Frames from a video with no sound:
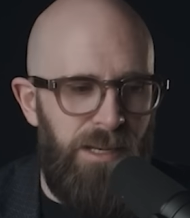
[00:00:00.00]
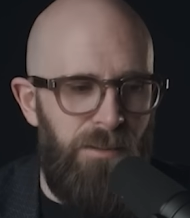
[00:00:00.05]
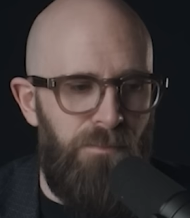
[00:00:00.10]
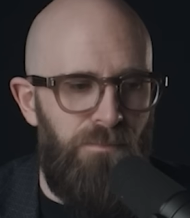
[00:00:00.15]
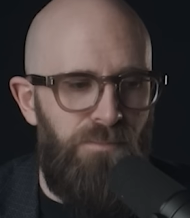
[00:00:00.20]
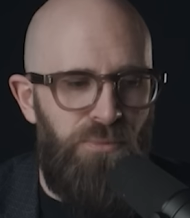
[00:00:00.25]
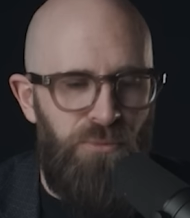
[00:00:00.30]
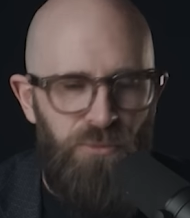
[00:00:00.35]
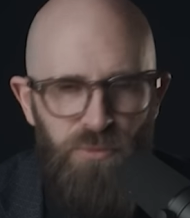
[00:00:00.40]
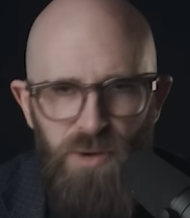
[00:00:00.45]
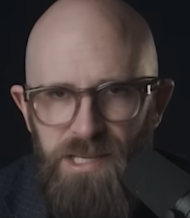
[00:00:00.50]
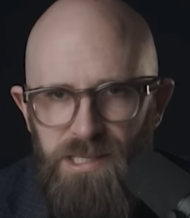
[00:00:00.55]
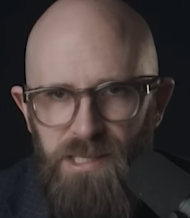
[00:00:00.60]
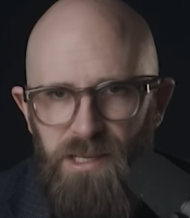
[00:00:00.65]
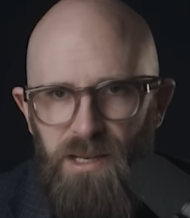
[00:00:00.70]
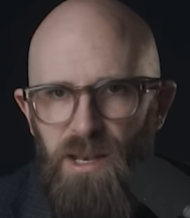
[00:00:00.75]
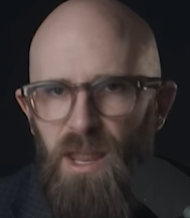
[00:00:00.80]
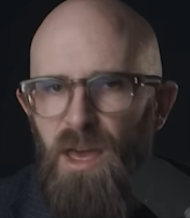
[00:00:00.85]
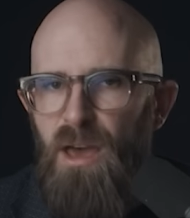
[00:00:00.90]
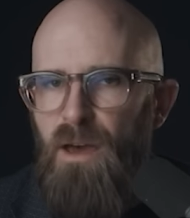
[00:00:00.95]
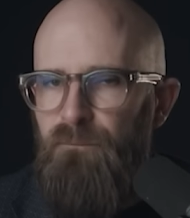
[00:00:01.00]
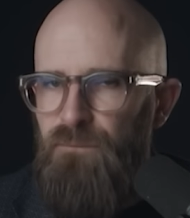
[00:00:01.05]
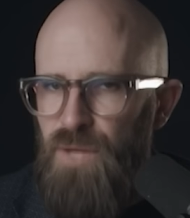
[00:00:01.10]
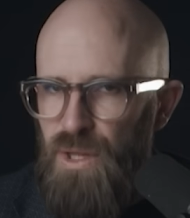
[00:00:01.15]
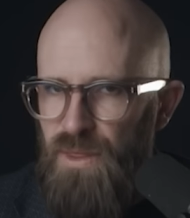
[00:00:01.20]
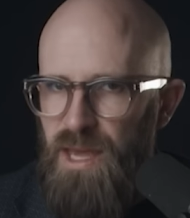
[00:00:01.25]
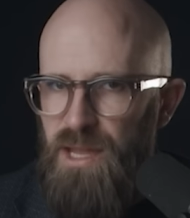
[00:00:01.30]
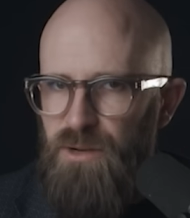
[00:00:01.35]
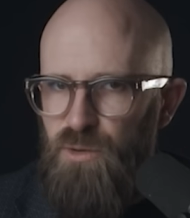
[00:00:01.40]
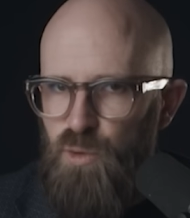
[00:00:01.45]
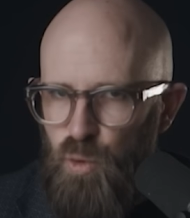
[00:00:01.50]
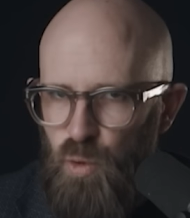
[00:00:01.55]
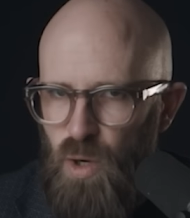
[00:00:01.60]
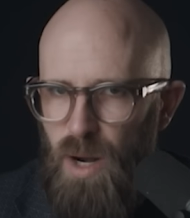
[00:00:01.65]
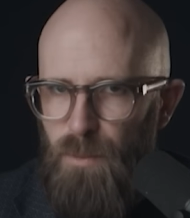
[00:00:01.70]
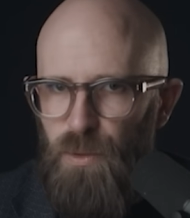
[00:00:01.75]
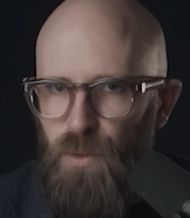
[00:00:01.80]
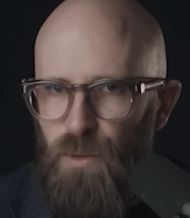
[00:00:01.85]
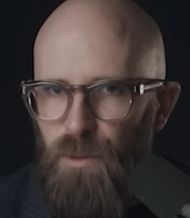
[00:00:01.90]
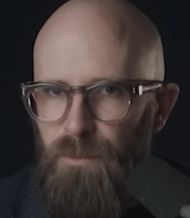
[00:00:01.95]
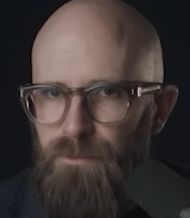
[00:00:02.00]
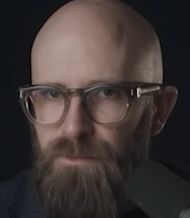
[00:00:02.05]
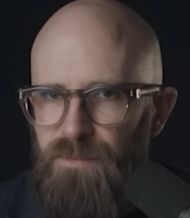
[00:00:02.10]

in prison for their trouble.